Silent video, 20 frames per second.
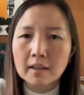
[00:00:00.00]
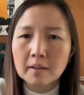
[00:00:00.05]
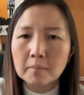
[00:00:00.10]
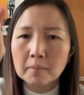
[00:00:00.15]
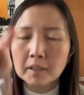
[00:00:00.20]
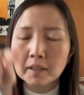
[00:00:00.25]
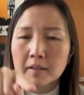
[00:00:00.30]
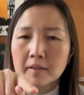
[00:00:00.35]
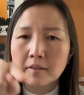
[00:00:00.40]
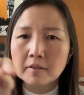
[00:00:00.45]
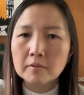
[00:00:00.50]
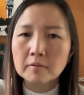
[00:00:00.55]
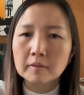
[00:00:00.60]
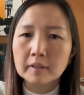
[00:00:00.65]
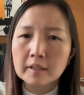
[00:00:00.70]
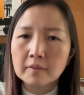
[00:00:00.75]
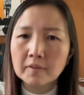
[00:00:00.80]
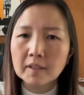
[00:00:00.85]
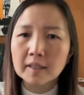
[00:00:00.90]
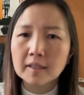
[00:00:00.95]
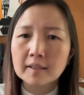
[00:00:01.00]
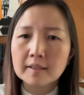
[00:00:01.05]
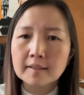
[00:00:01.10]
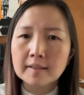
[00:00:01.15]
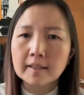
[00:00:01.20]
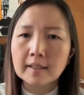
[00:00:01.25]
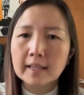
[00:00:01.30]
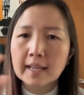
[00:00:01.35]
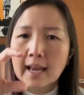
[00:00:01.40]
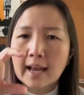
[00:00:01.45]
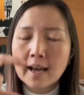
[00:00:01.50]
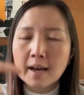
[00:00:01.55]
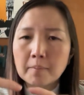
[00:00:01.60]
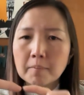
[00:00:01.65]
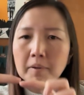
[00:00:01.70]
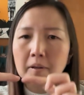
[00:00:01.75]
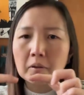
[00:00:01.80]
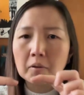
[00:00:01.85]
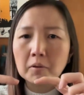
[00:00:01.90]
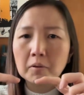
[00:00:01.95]
because you're leaving this gap
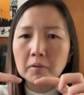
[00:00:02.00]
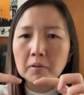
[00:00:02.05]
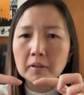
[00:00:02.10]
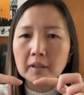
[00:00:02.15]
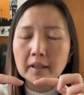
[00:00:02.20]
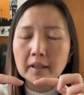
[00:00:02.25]
hole